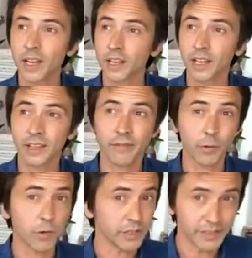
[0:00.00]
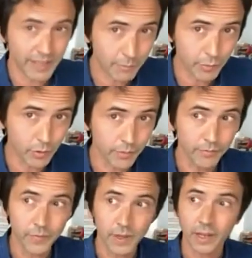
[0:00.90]
Can they vary in tempo?
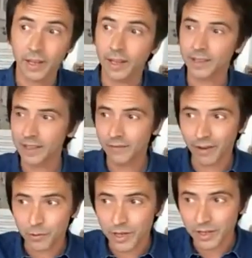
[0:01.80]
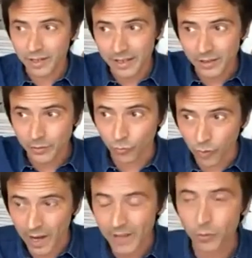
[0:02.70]
can they vary in the
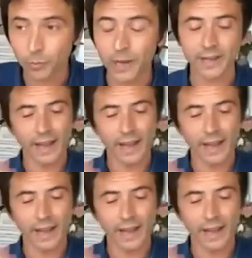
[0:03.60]
way you play?